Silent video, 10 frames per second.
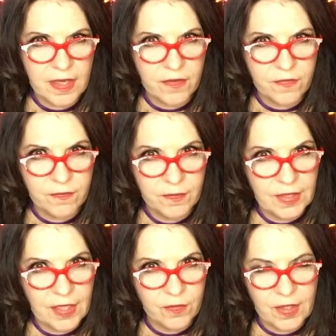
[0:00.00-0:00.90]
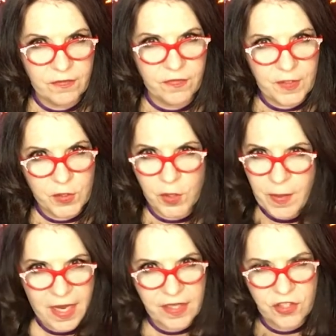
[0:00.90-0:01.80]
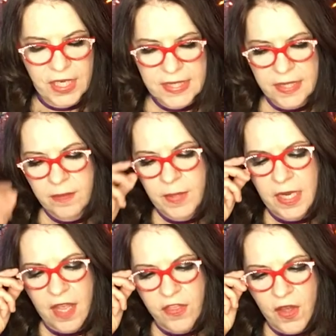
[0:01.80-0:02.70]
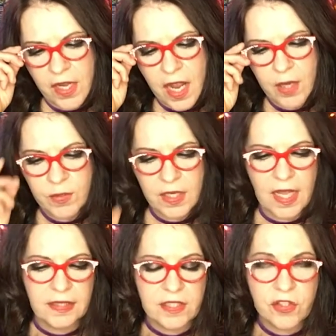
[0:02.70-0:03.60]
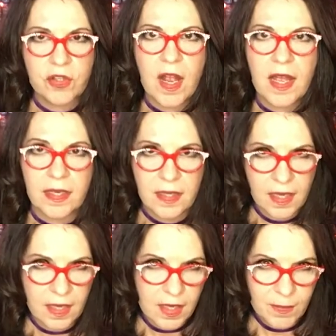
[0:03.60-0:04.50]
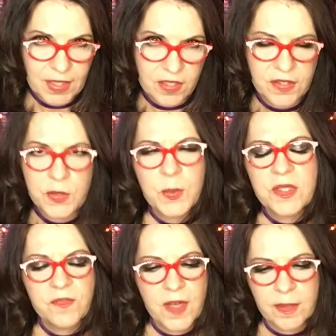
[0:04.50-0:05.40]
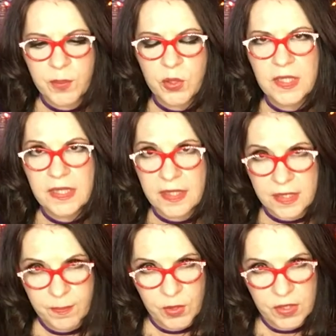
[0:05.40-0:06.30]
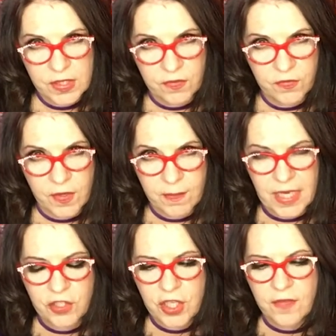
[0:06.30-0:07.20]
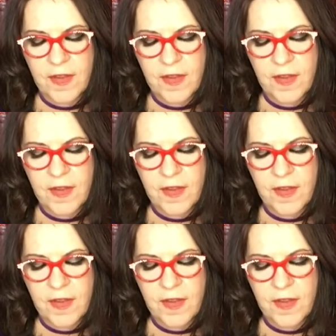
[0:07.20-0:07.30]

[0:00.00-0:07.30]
And I can feel your pain, Jason, but I thought I would at least try, because this was fun pulling these books from my shelf.